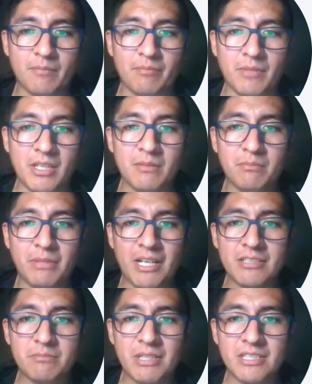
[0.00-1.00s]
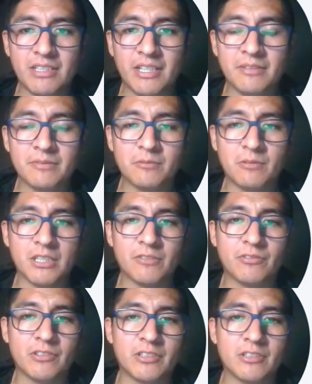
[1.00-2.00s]
mean baseline was
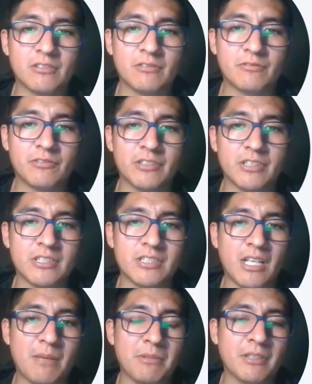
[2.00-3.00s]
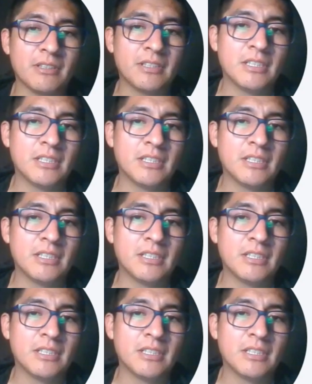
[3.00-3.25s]
for the dummy.